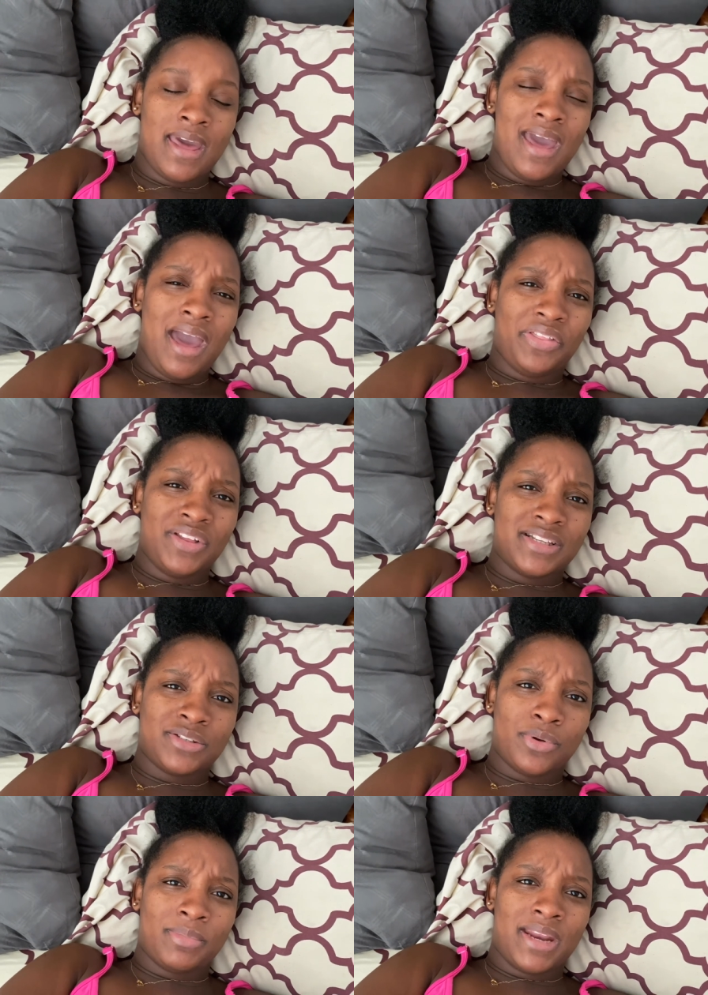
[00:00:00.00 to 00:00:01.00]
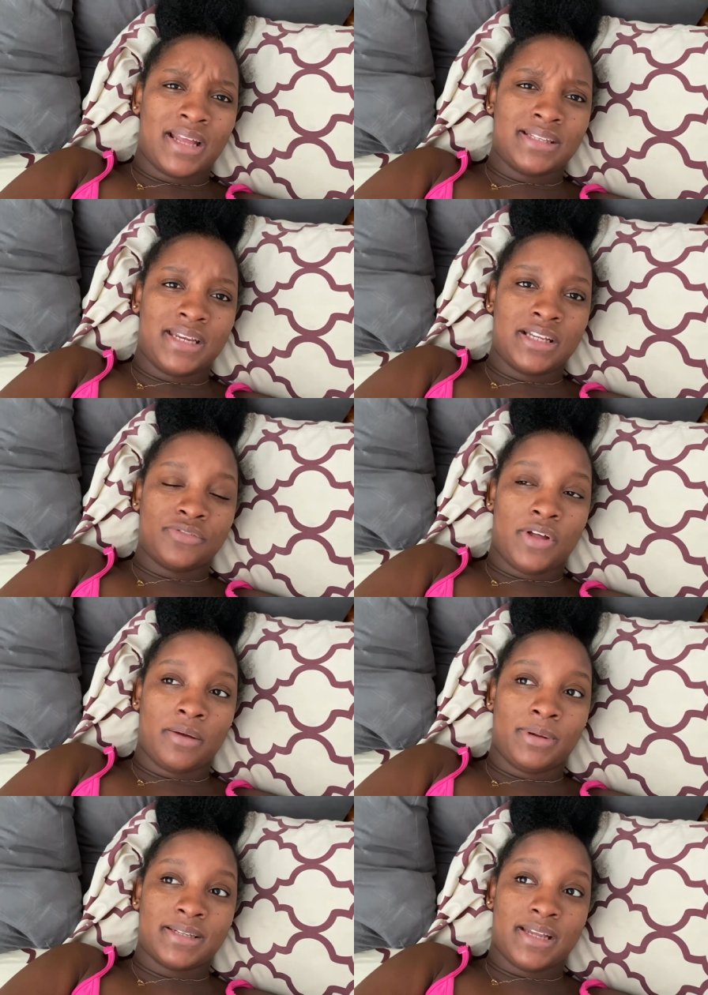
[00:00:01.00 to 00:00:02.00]
I think this is where I'm going to end today's vlog,
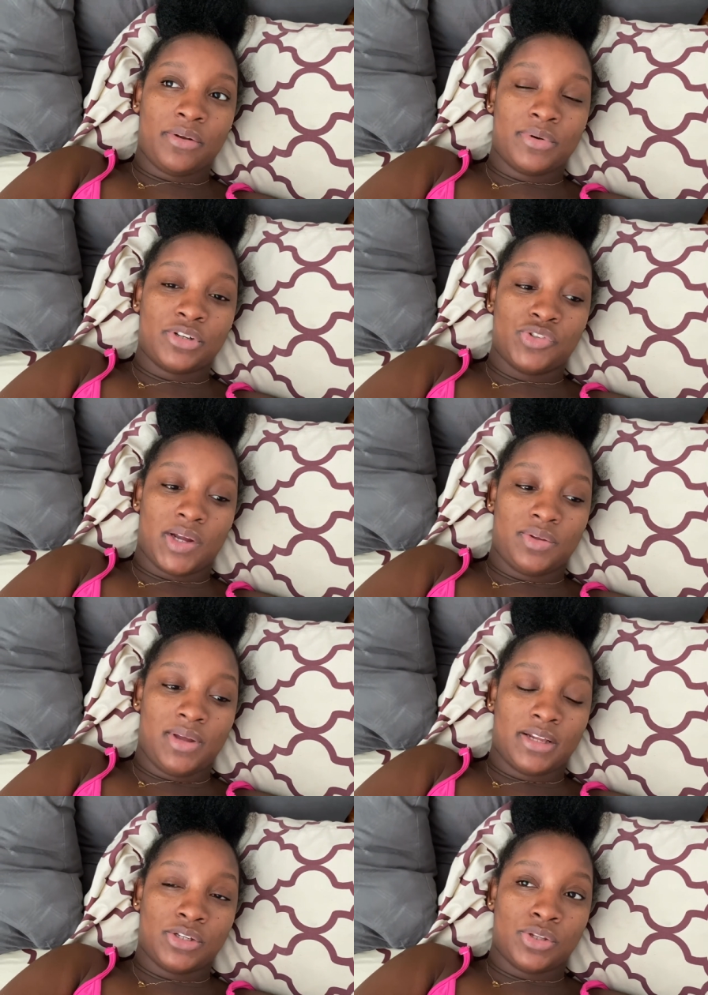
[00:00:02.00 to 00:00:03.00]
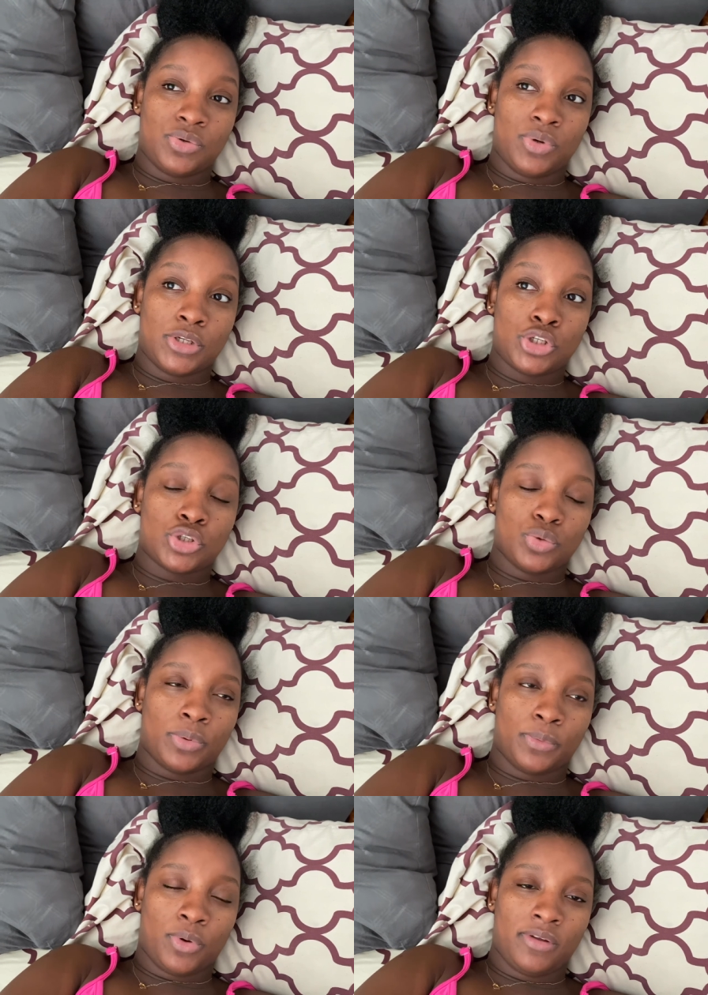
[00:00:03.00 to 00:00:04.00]
because I don't want to drag you guys through a super
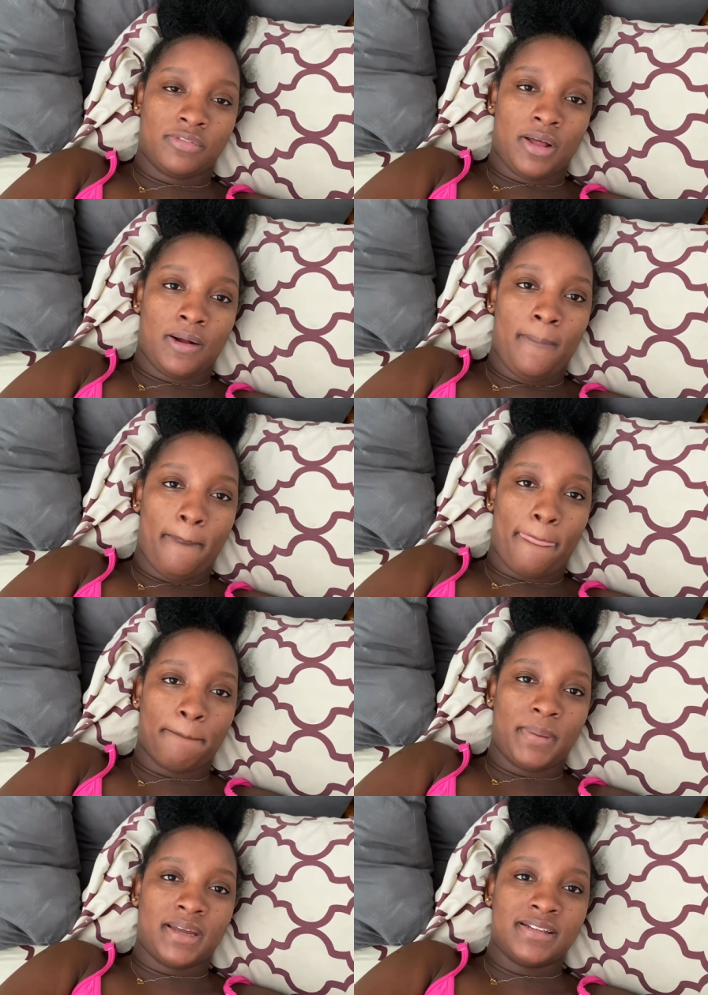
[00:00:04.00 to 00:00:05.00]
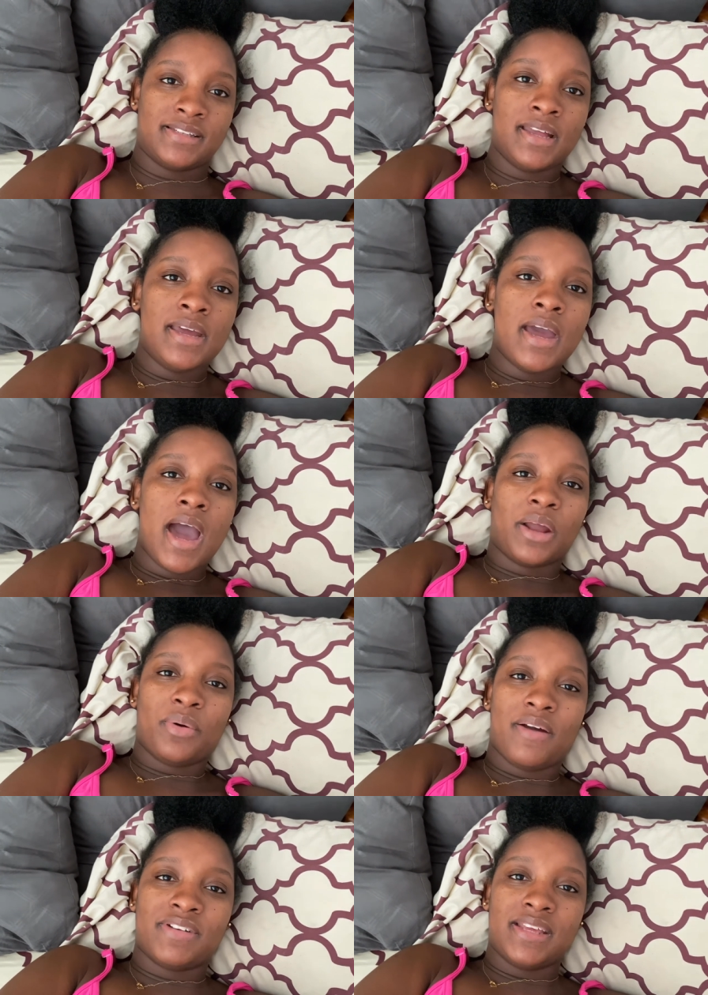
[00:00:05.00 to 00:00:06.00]
boring vlog, because I don't
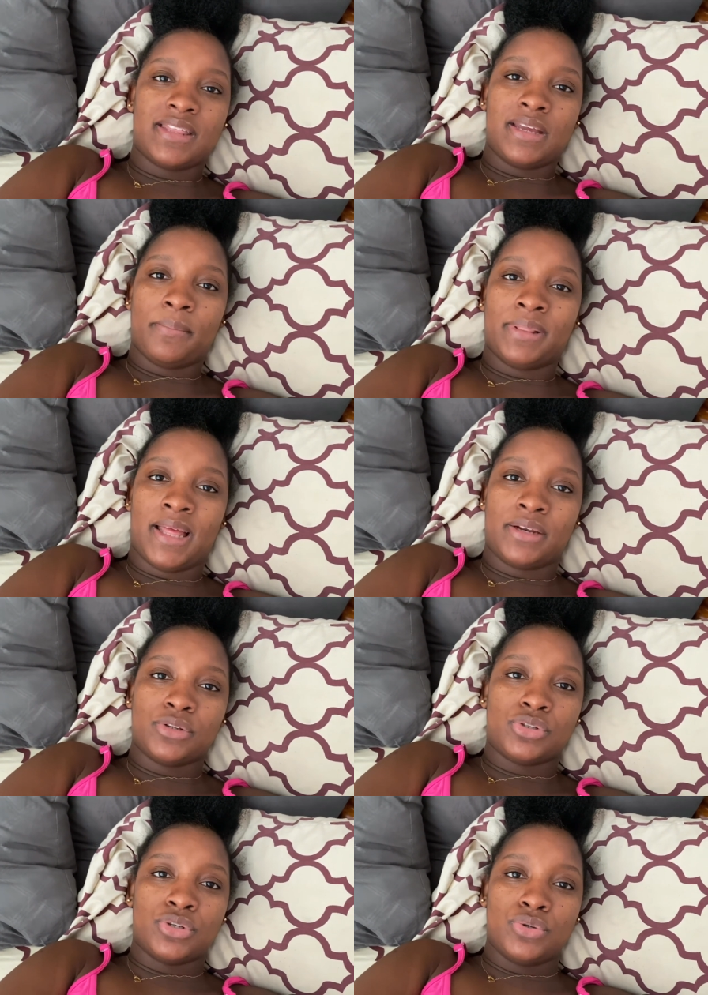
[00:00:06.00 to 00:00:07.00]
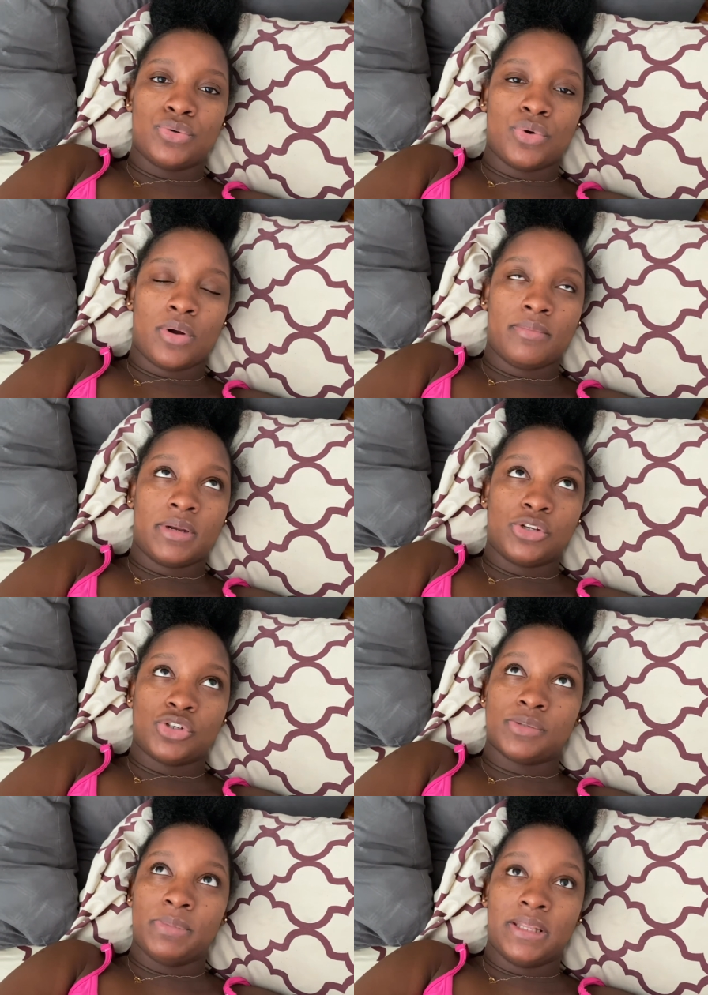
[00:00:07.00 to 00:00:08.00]
have anything planned to do, or I'm going to just
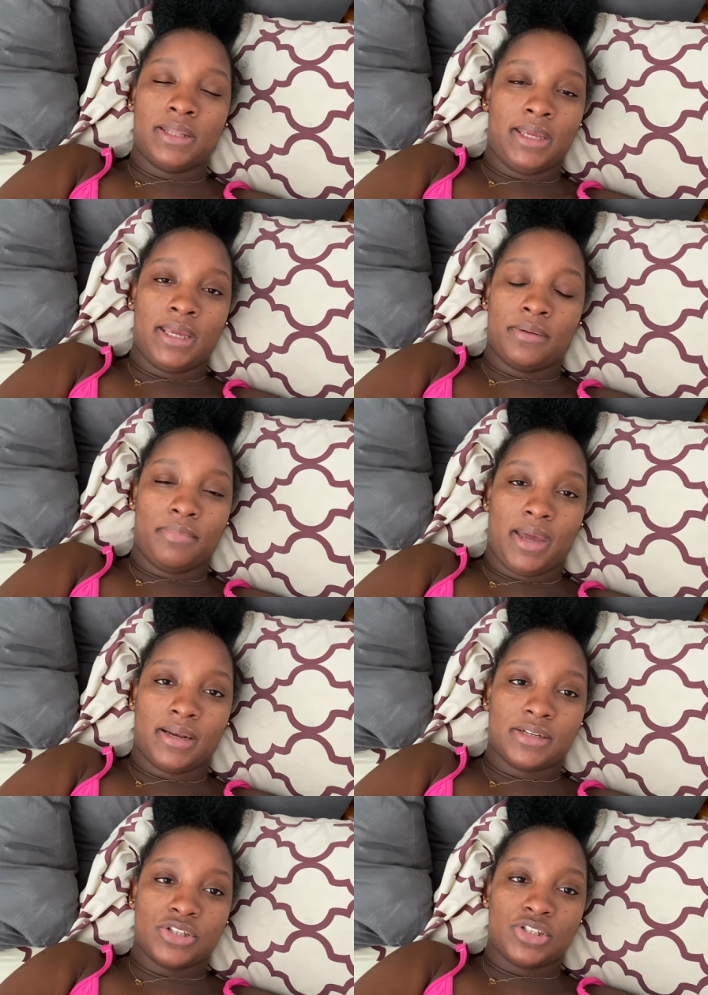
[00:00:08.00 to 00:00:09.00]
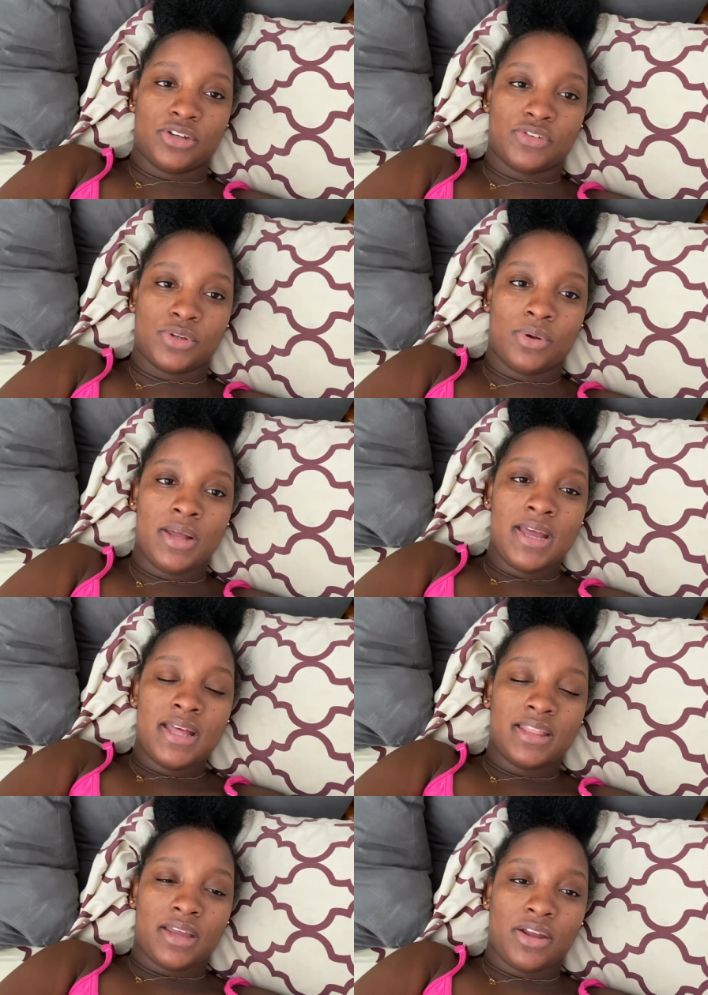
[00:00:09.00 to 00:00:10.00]
be laying in bed and stuff. So
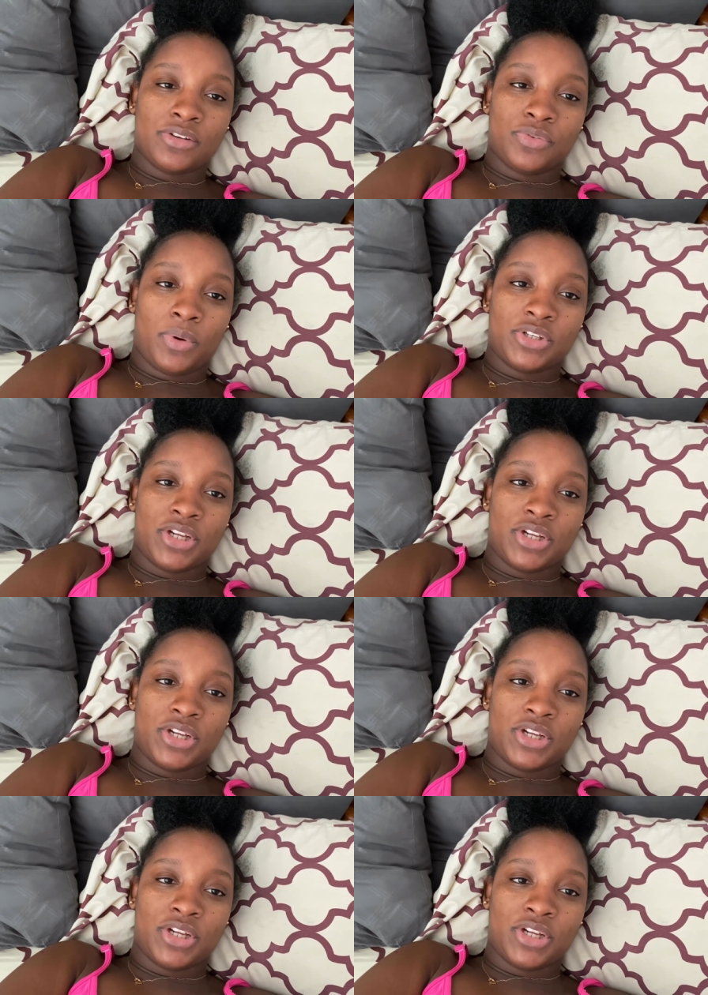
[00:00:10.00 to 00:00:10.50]
thank you guys for watching.